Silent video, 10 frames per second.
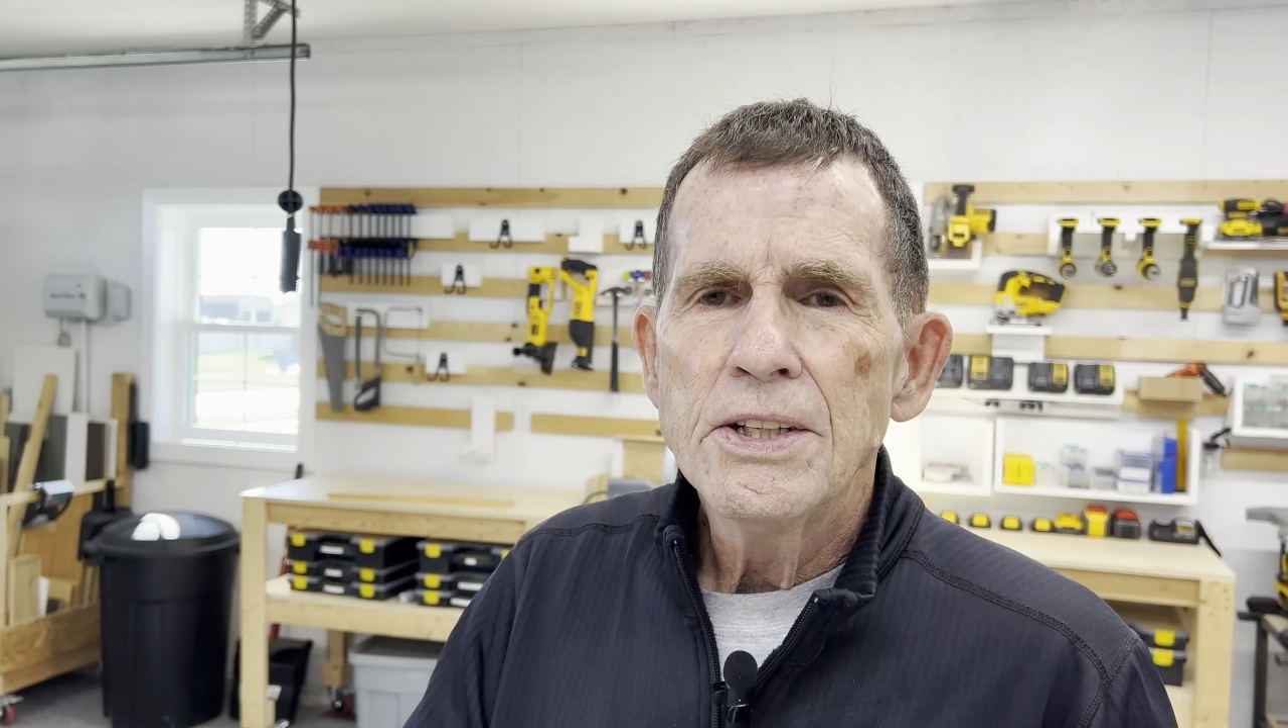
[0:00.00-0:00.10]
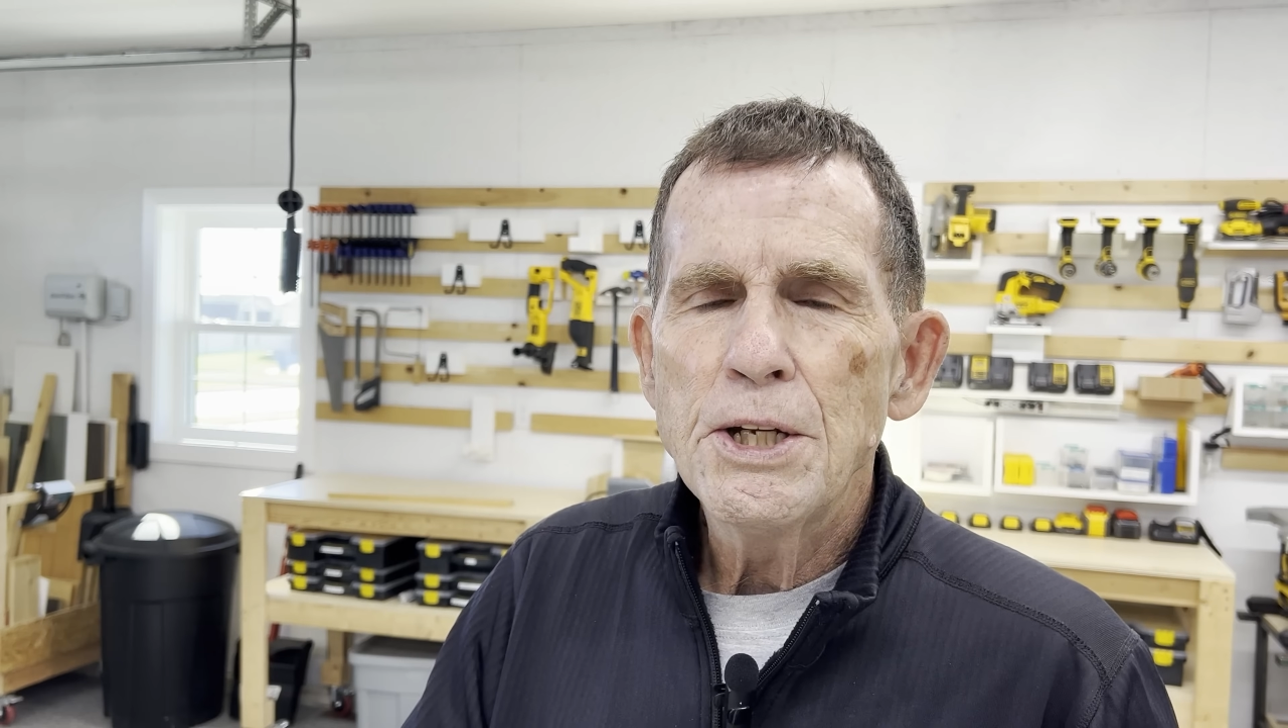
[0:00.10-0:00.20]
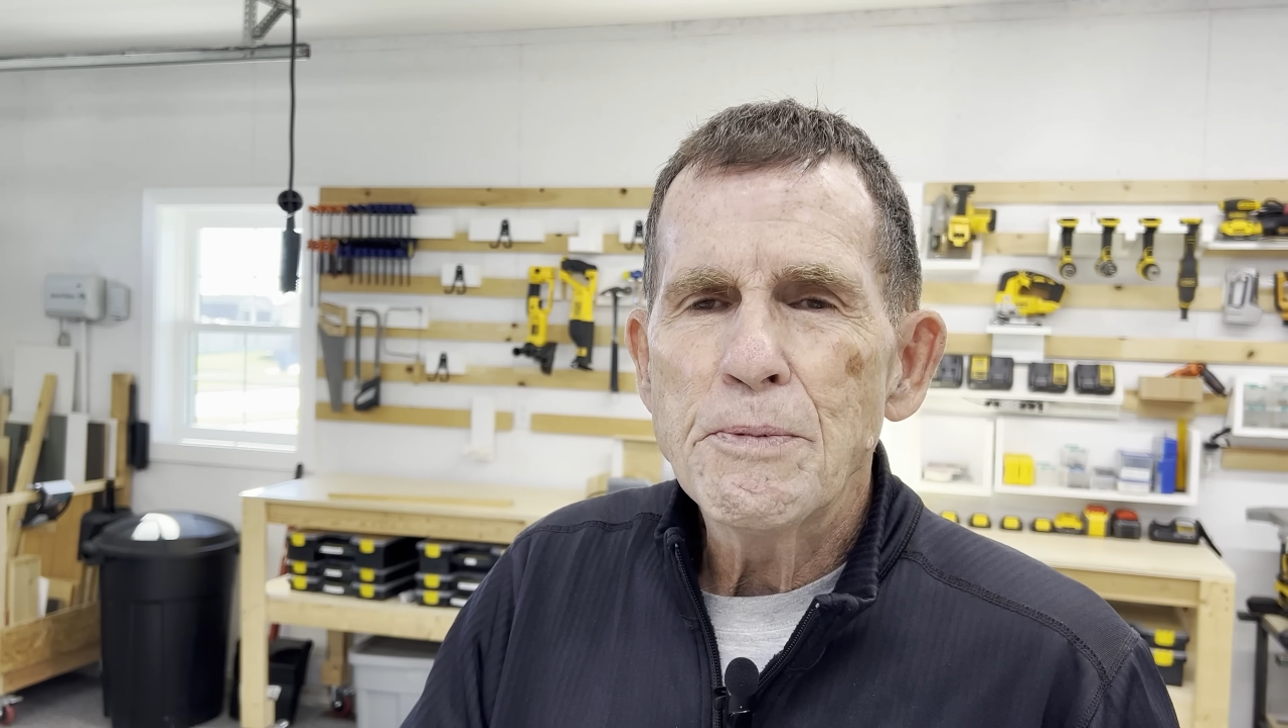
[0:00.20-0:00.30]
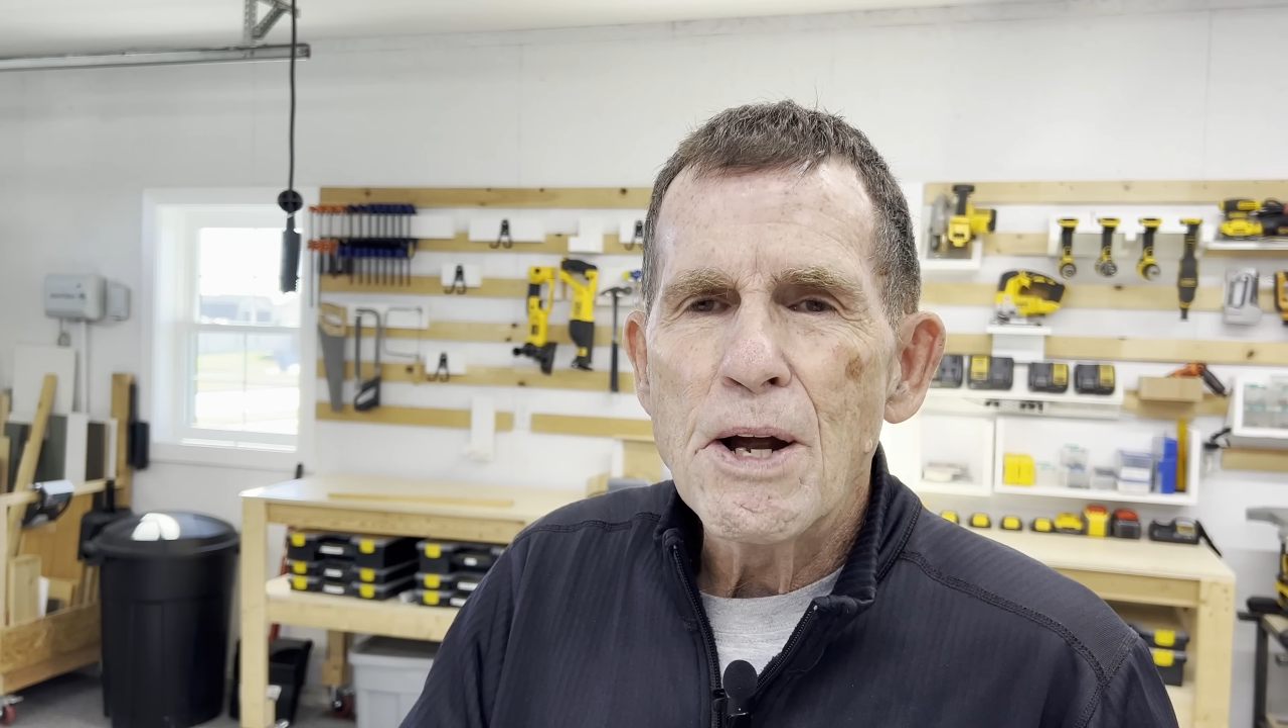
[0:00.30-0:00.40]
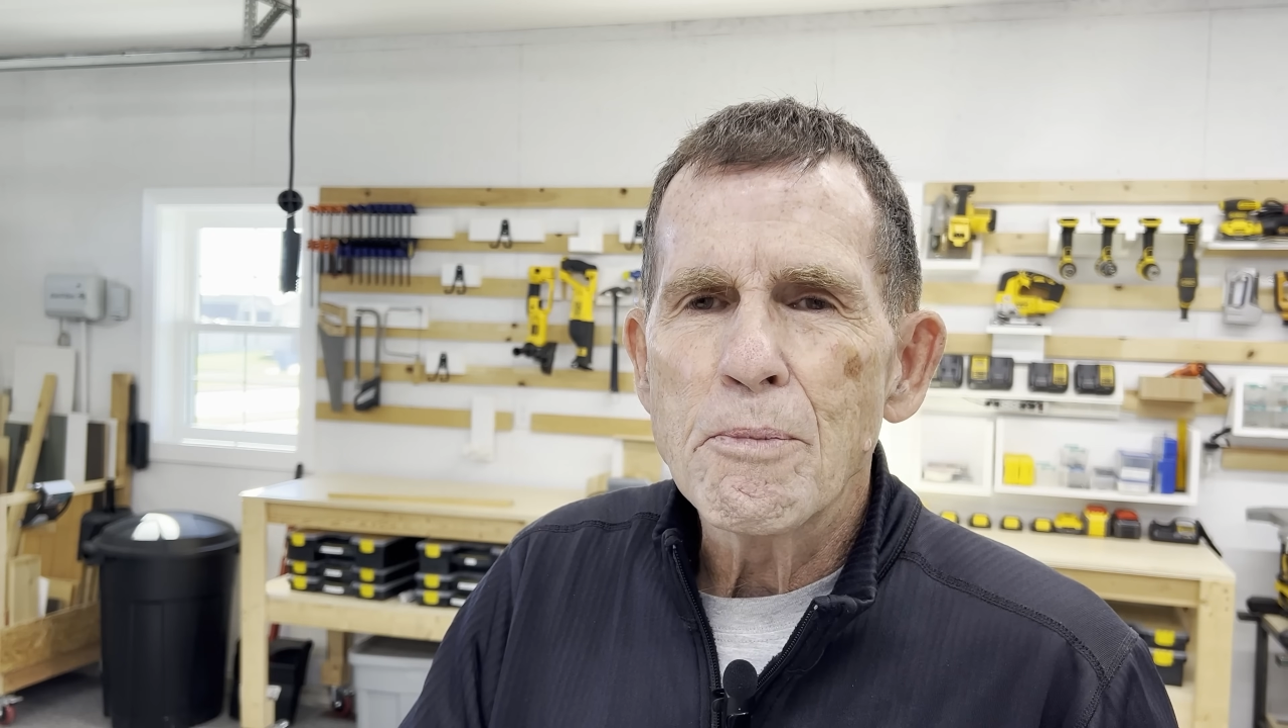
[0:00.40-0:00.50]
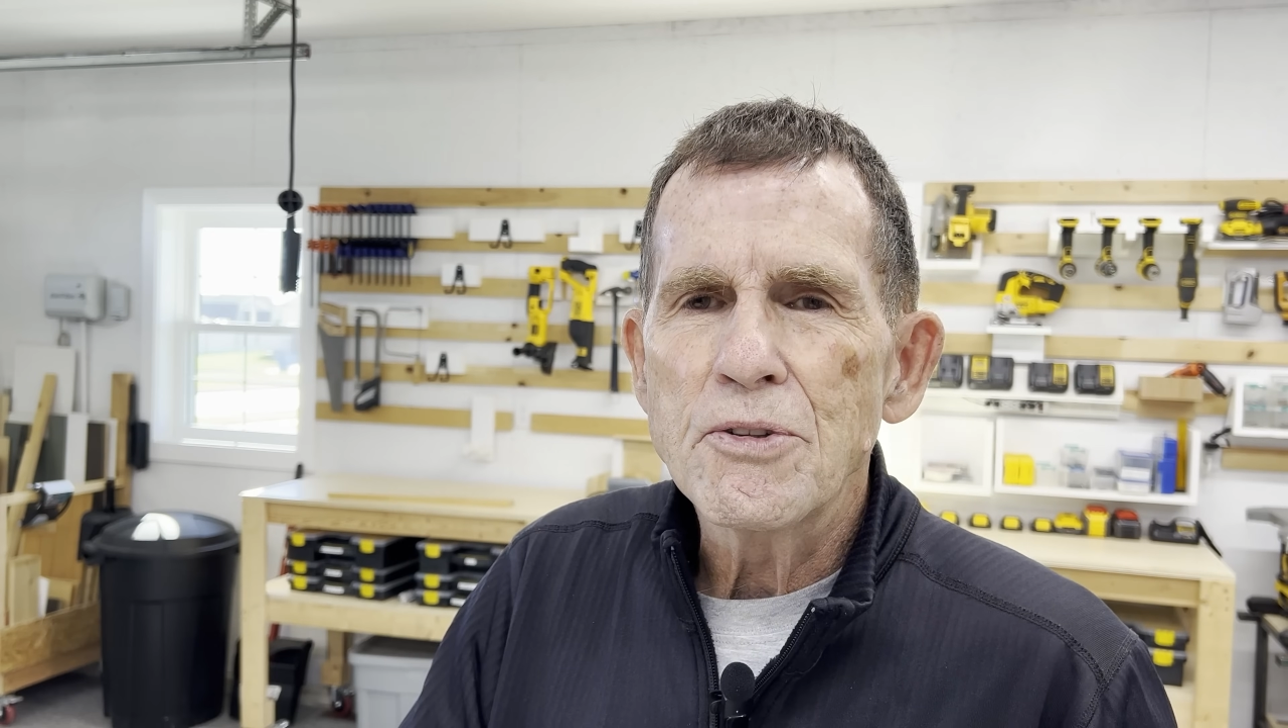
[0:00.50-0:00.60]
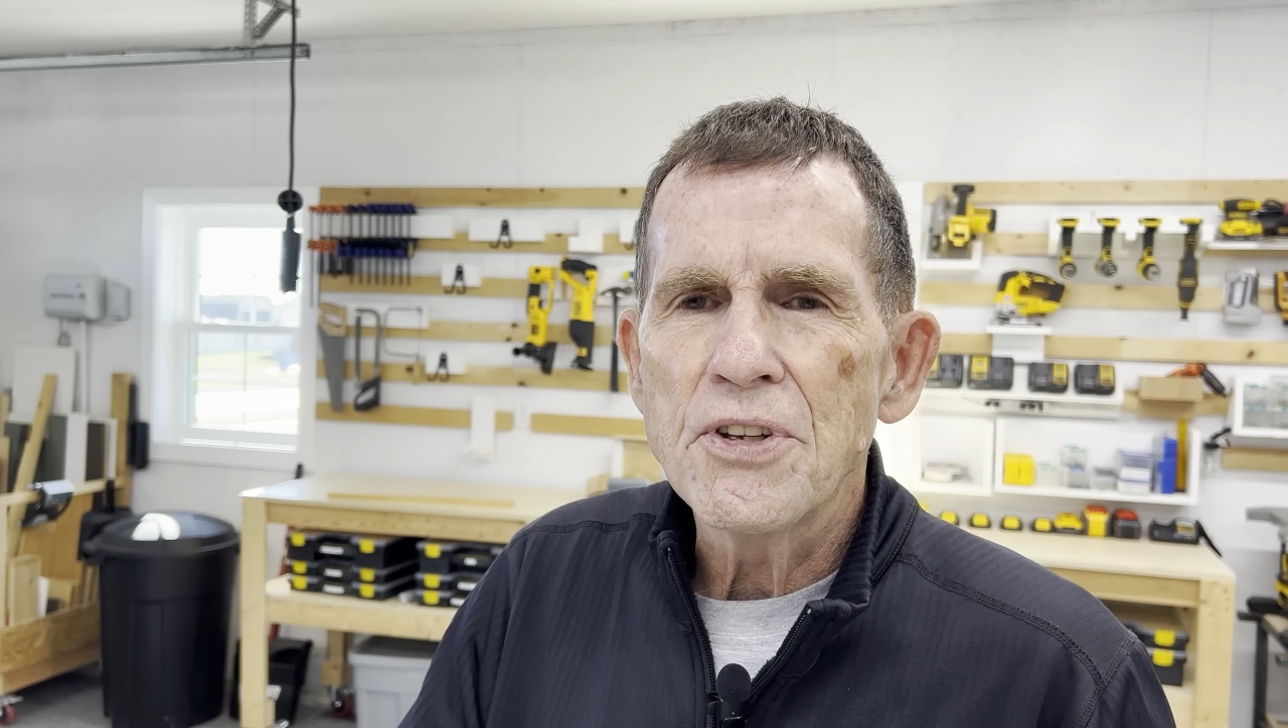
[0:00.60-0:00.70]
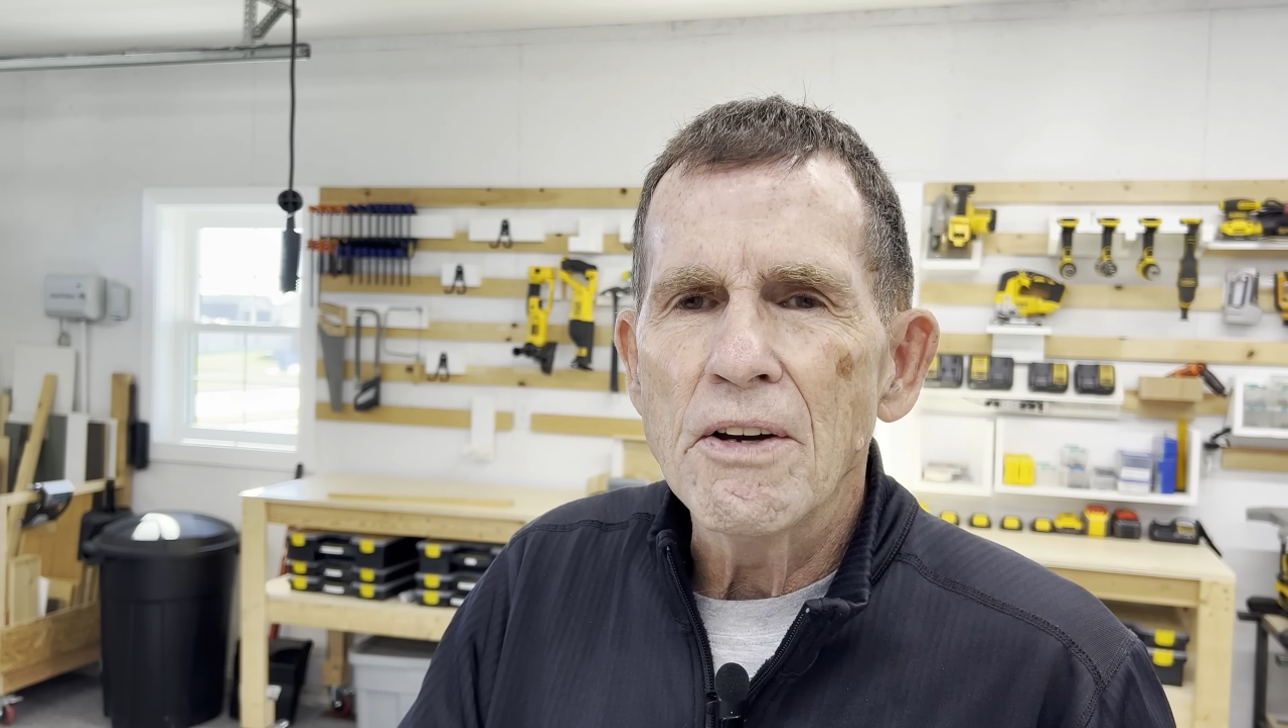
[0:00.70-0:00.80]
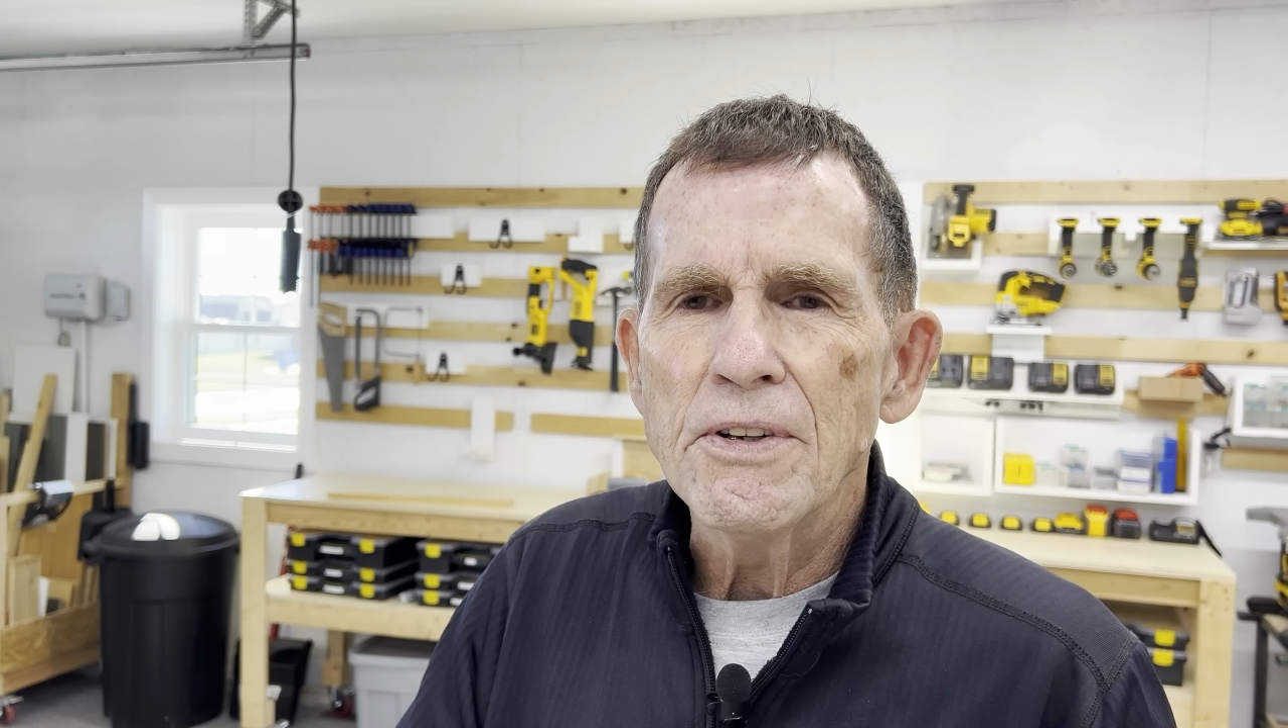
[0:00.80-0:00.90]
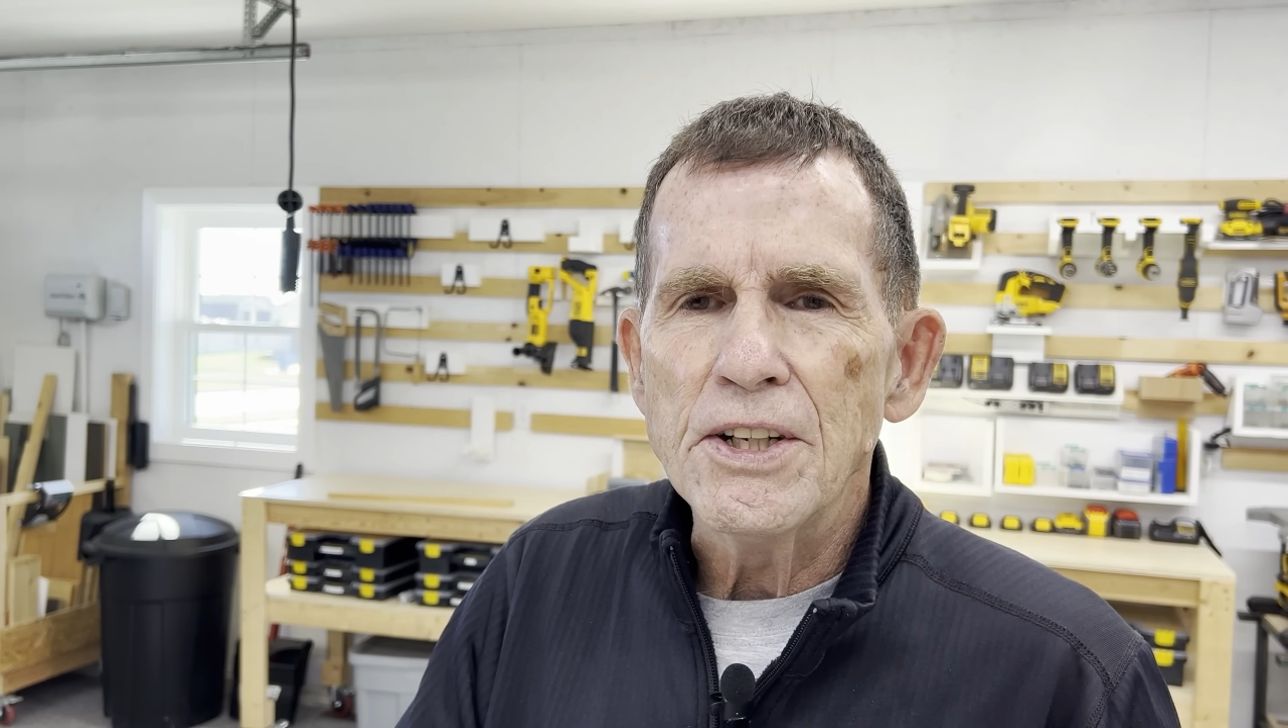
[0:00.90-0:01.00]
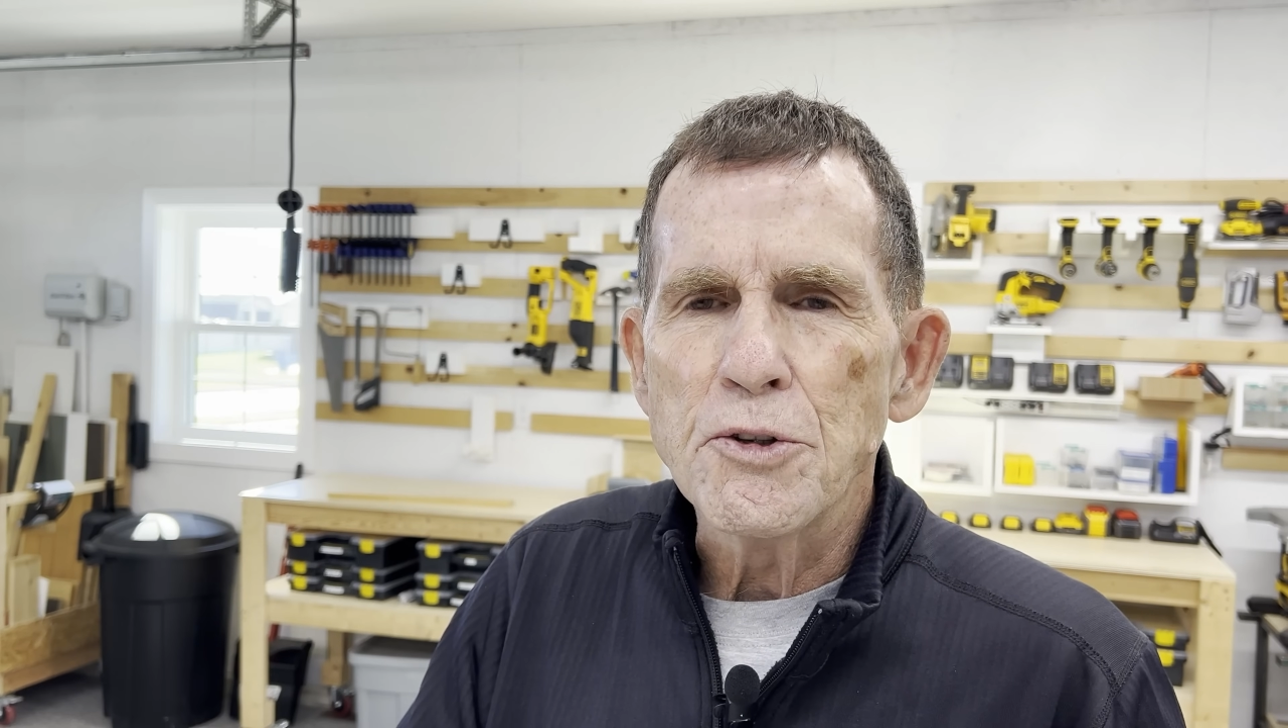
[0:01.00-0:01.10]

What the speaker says: Tip number 7